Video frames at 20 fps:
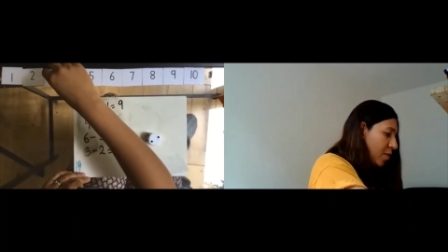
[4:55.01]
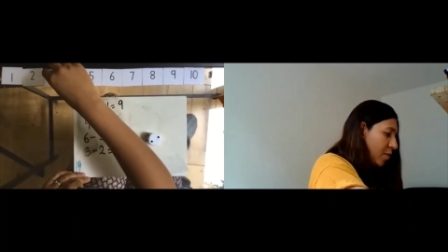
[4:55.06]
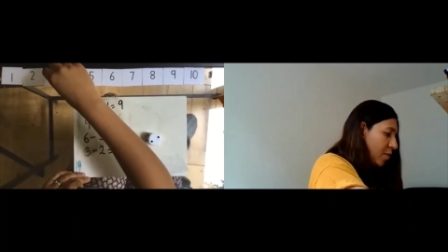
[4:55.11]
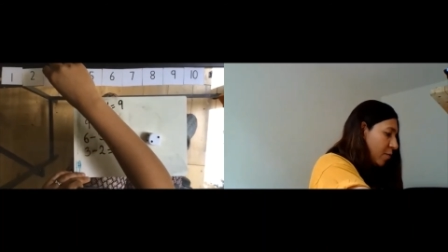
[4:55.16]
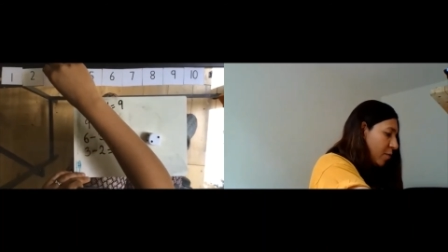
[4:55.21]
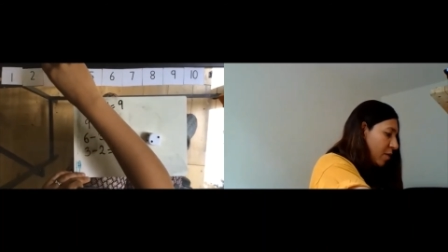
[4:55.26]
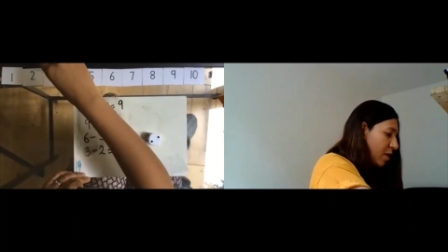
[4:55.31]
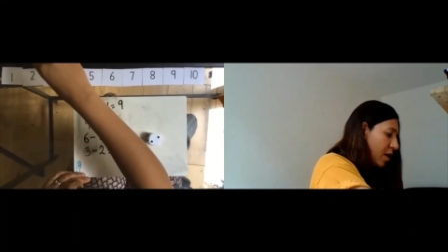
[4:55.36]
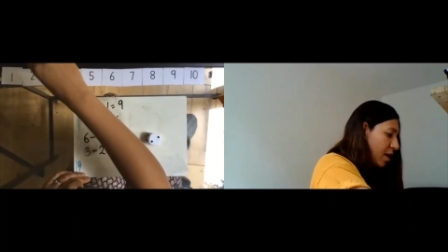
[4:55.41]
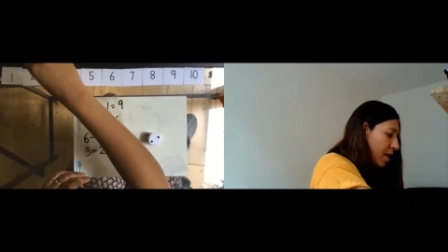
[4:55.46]

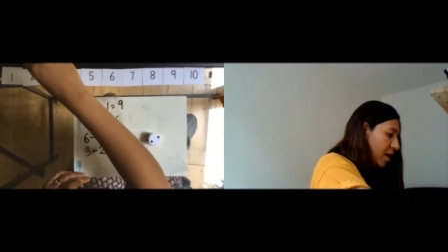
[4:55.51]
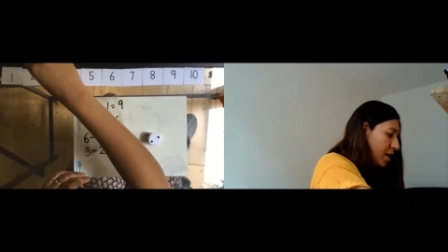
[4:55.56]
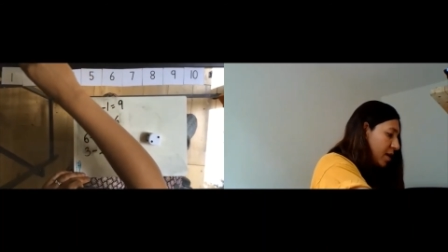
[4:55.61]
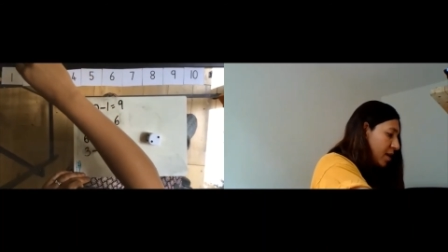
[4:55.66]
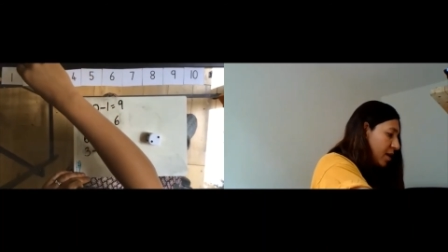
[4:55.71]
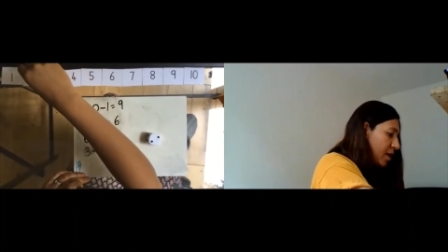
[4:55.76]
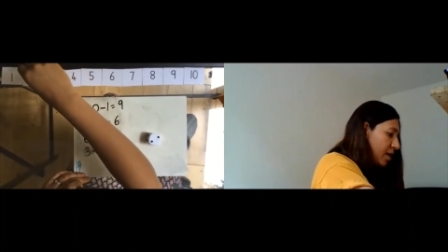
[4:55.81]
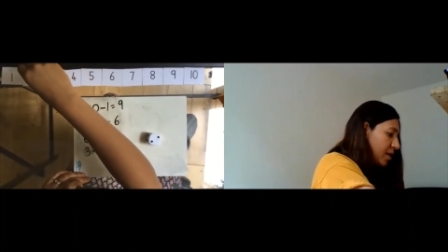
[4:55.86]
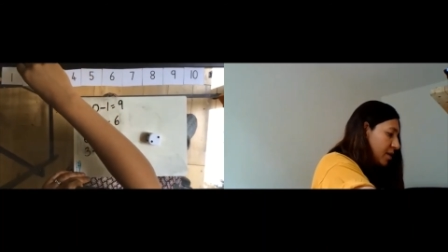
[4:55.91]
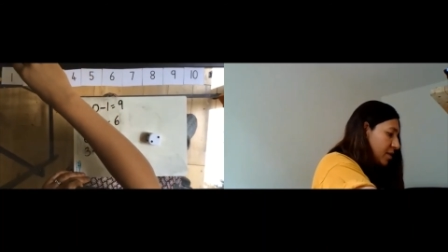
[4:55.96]

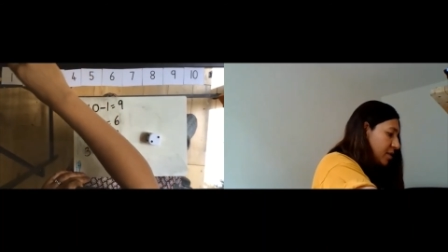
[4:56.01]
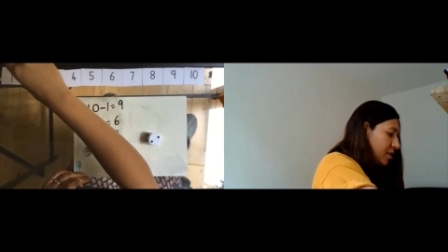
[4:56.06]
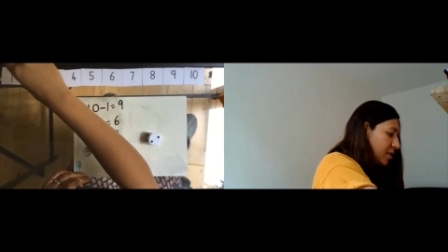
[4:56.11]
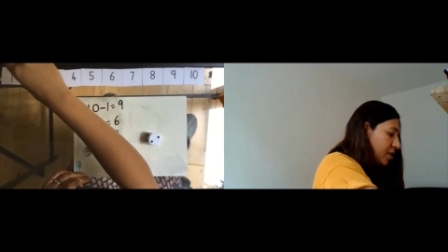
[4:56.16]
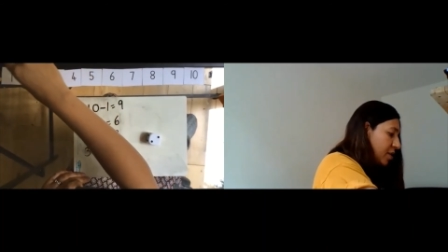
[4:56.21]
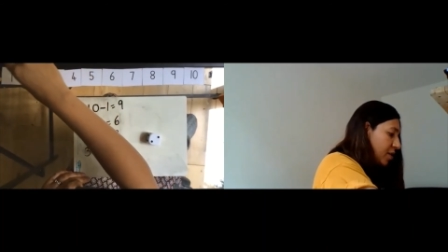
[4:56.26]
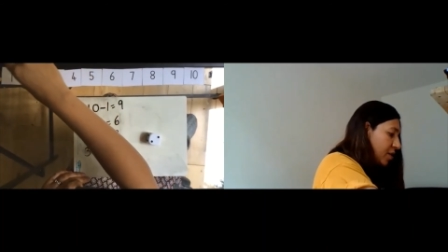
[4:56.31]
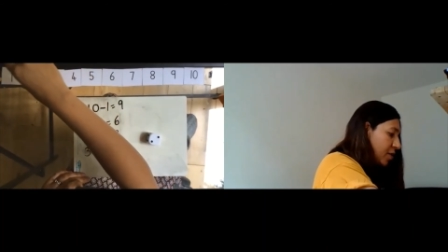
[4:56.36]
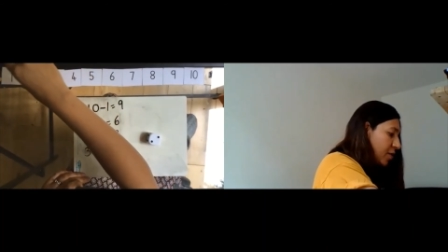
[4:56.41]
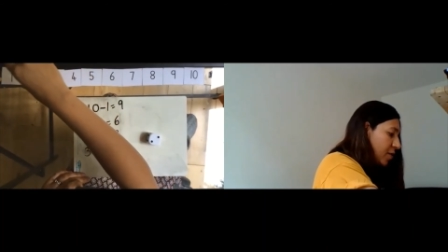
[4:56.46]
1,
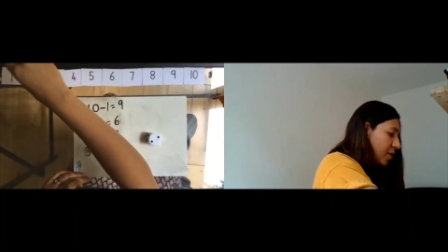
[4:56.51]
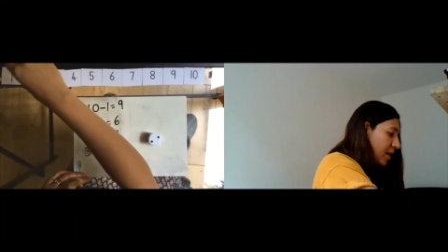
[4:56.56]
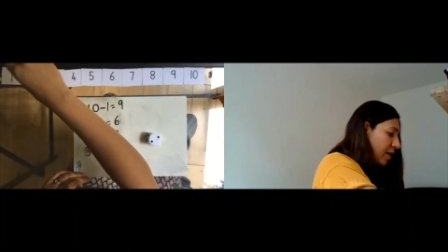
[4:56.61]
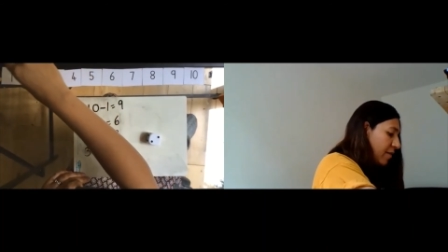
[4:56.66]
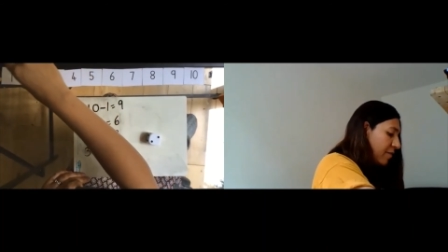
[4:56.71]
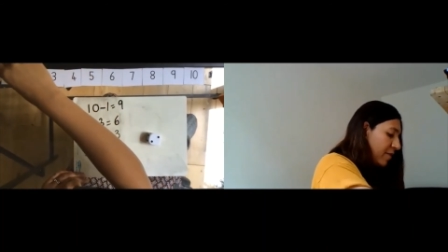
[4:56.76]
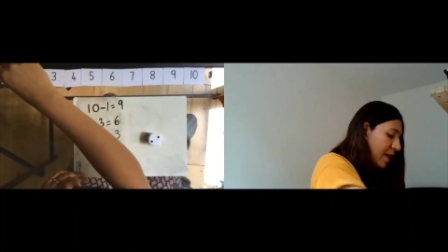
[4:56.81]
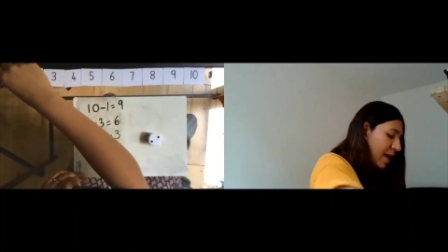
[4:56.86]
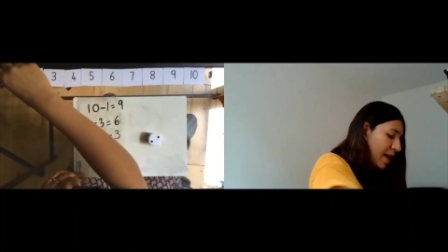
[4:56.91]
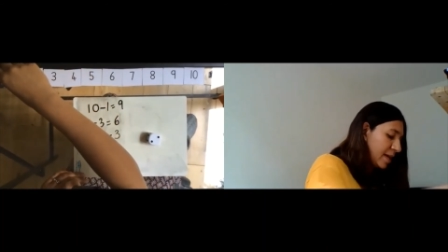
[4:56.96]
2. And
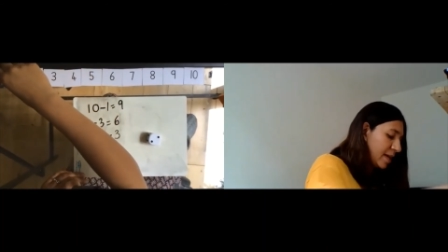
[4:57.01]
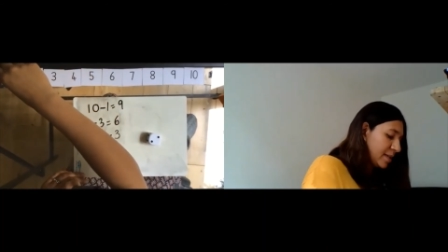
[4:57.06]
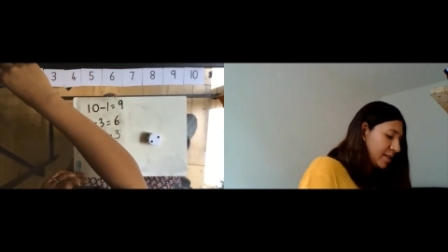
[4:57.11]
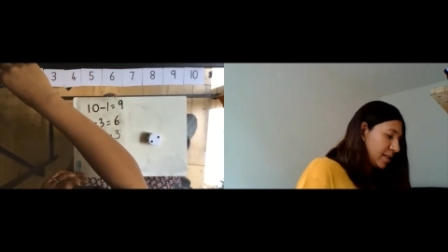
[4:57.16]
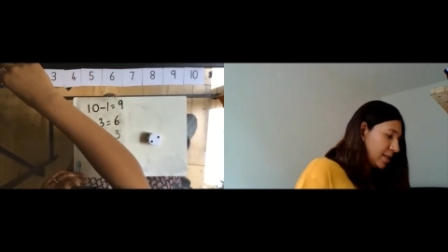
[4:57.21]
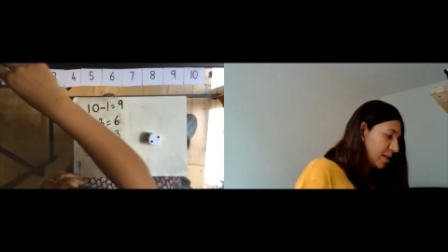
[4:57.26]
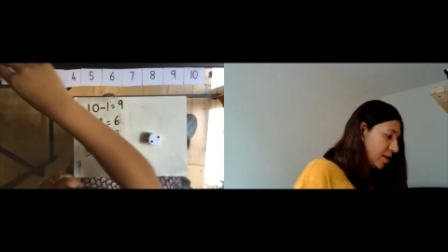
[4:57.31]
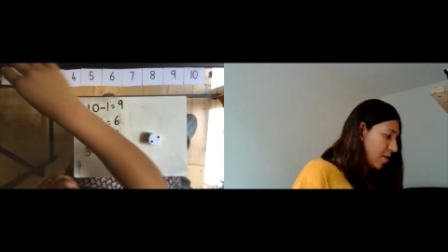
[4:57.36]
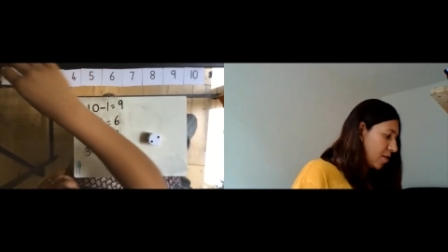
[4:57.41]
I've landed